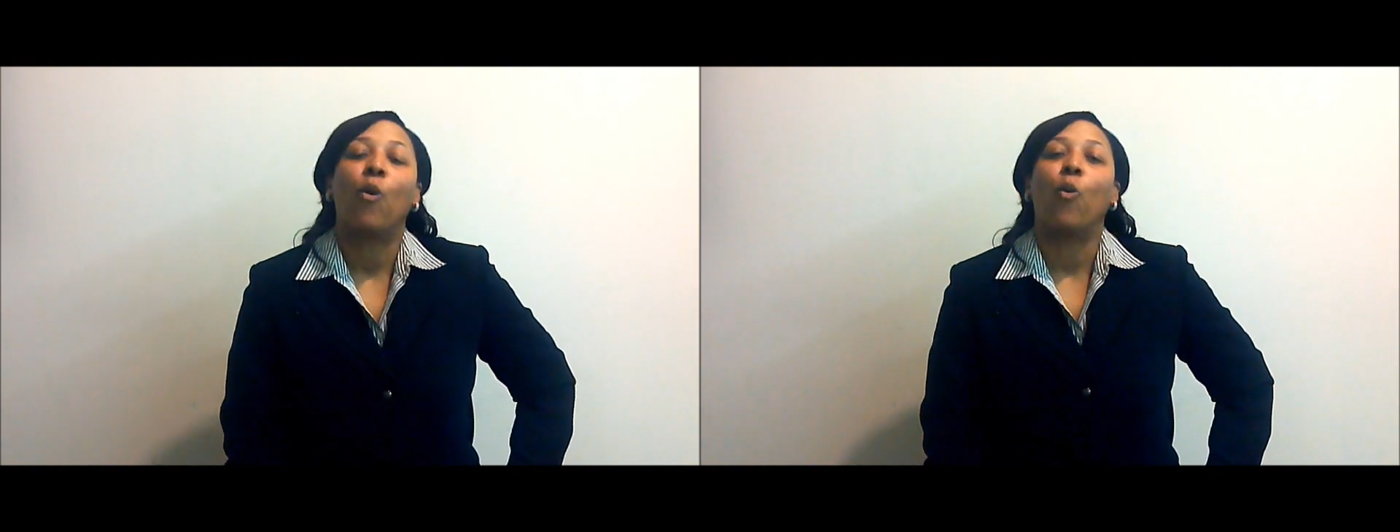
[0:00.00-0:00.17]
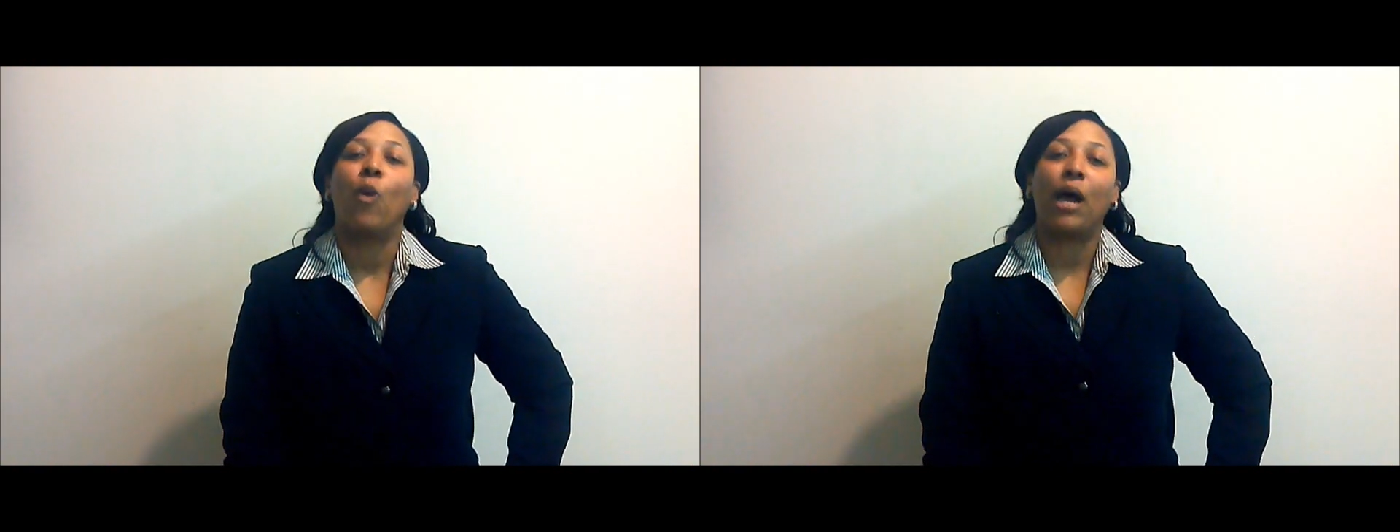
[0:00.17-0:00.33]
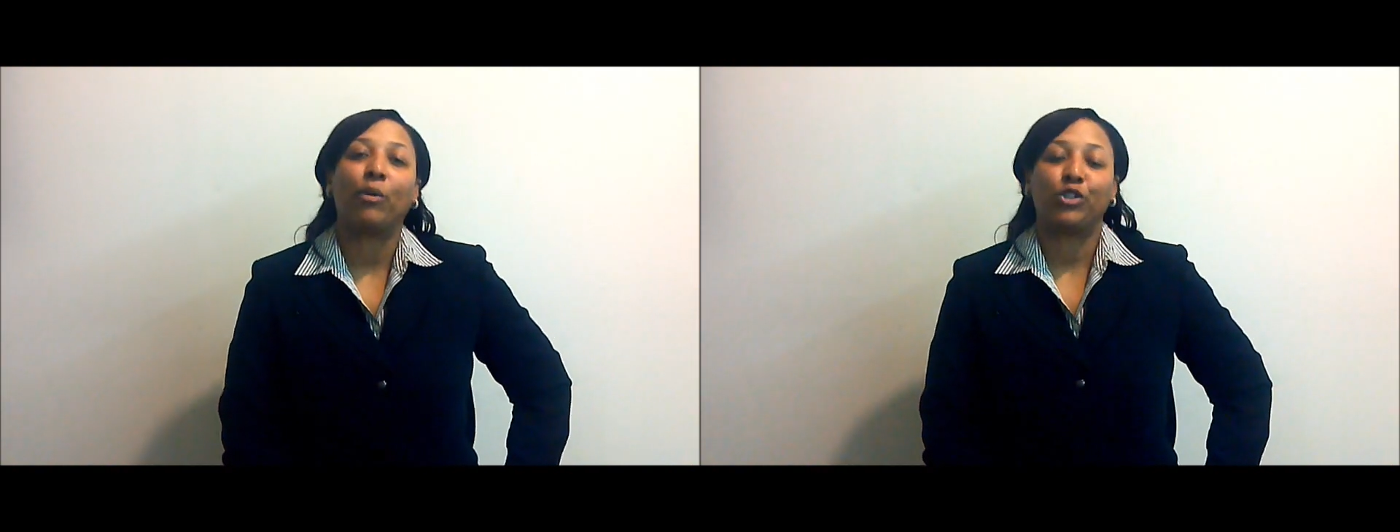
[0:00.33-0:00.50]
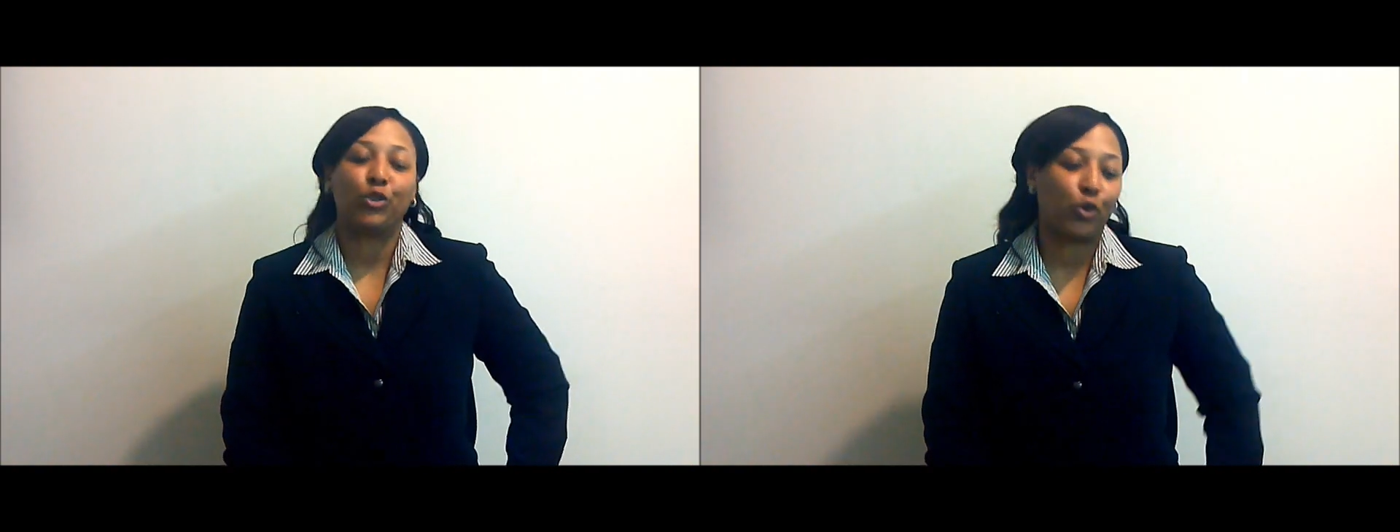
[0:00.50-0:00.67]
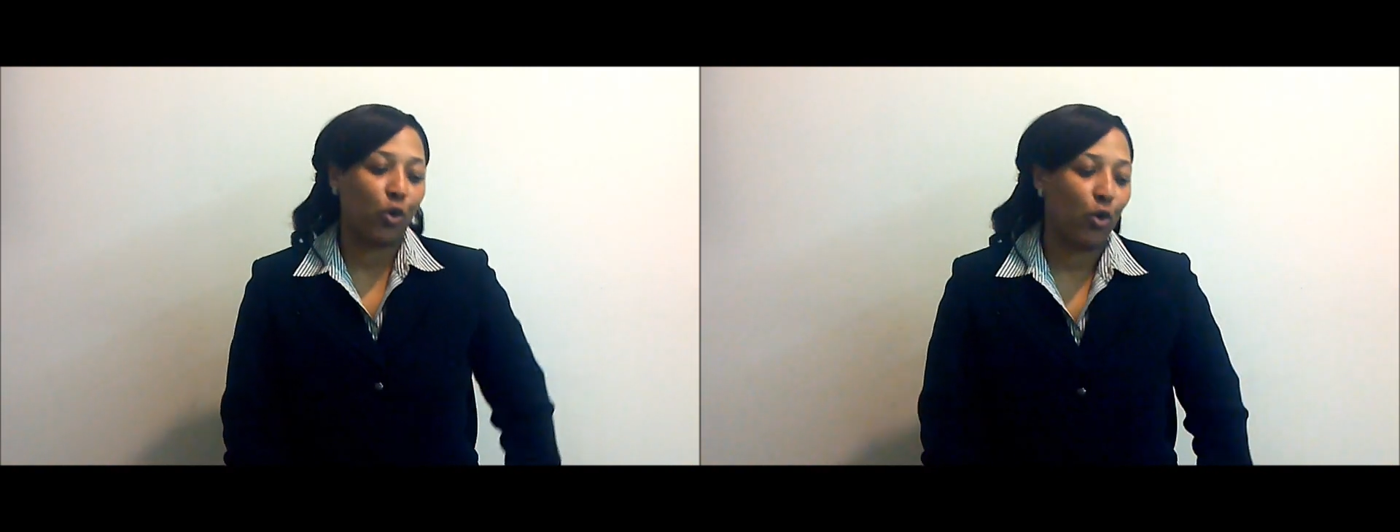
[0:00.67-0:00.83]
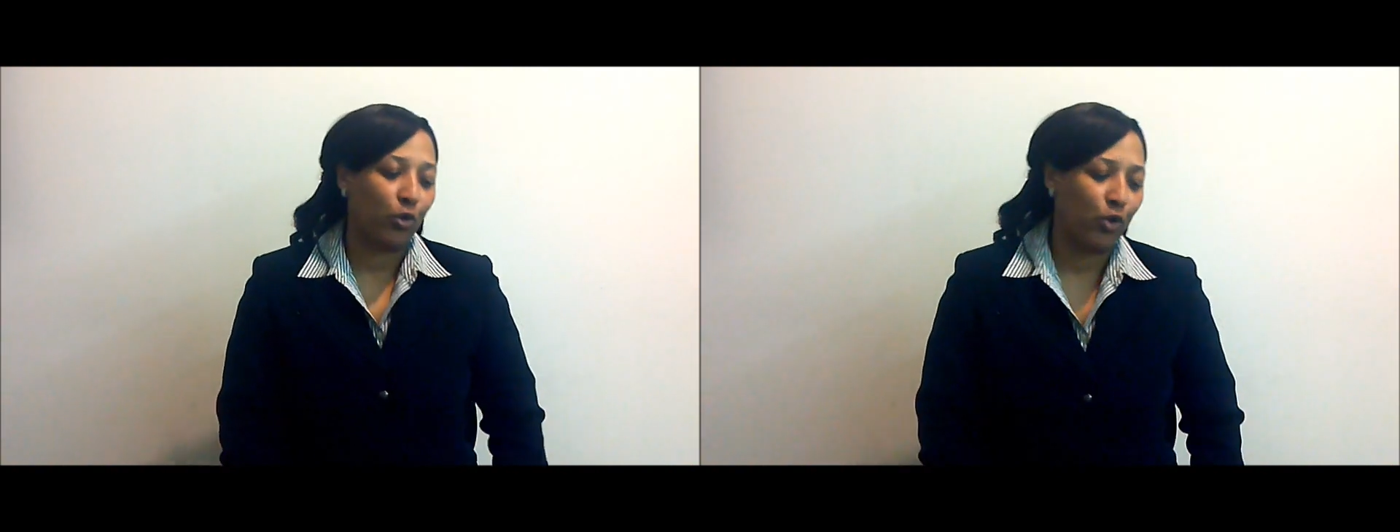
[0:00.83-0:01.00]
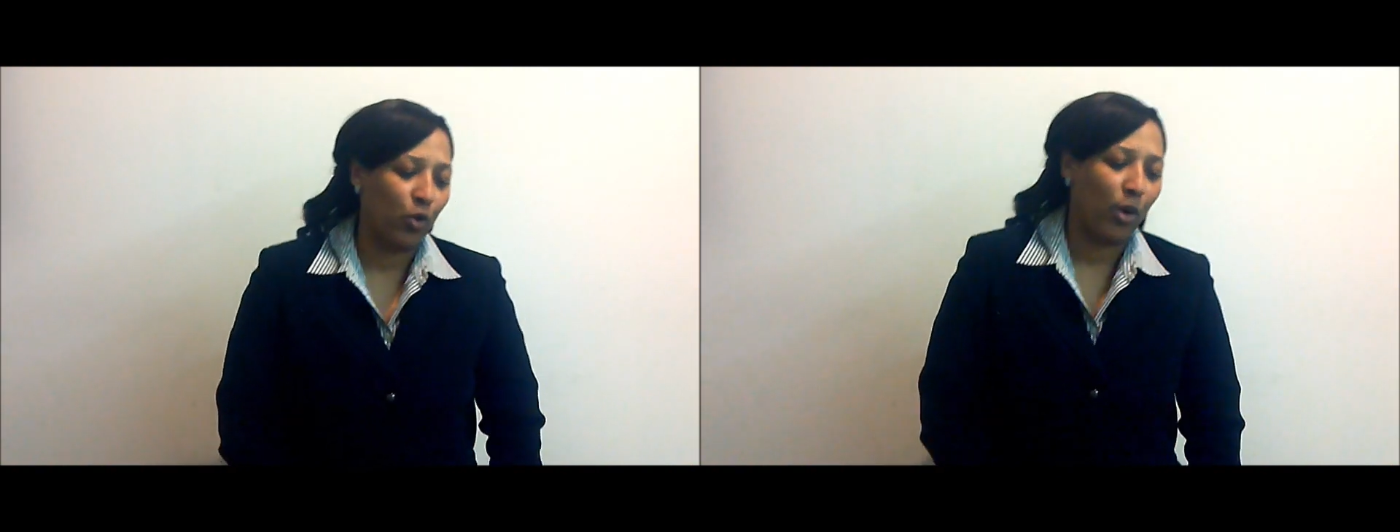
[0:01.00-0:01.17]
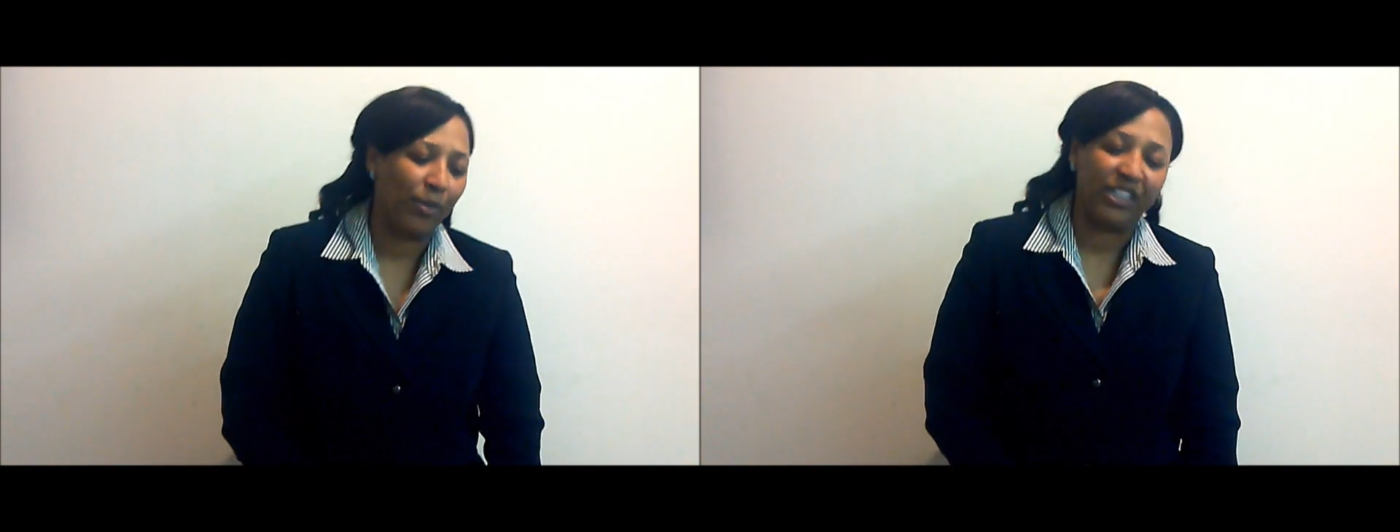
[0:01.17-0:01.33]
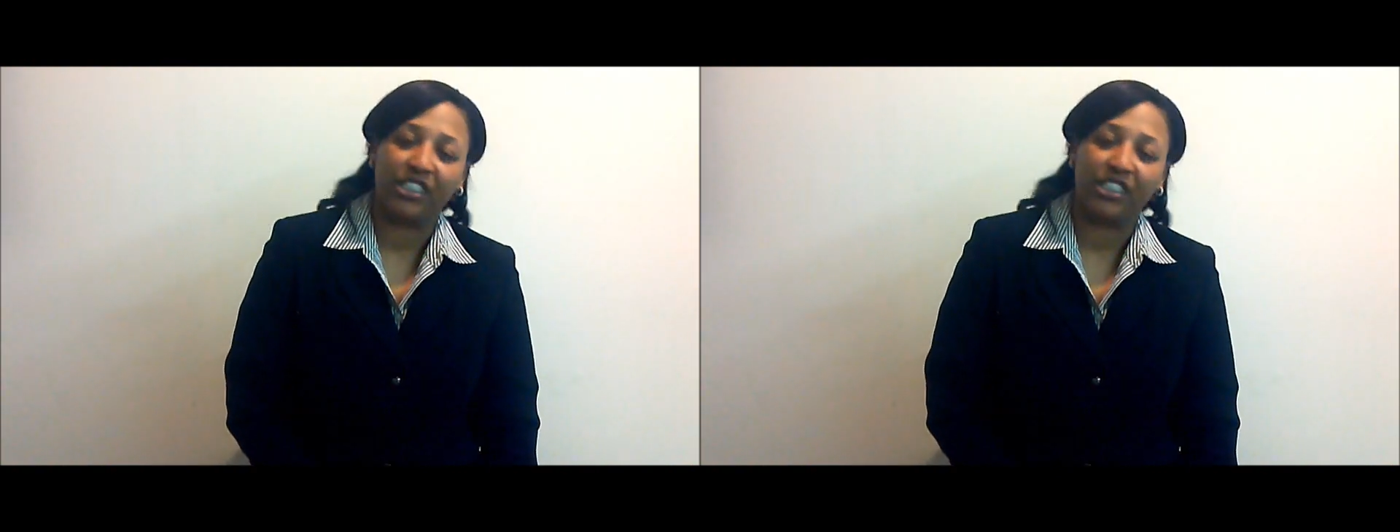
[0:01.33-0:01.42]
why would you call Norman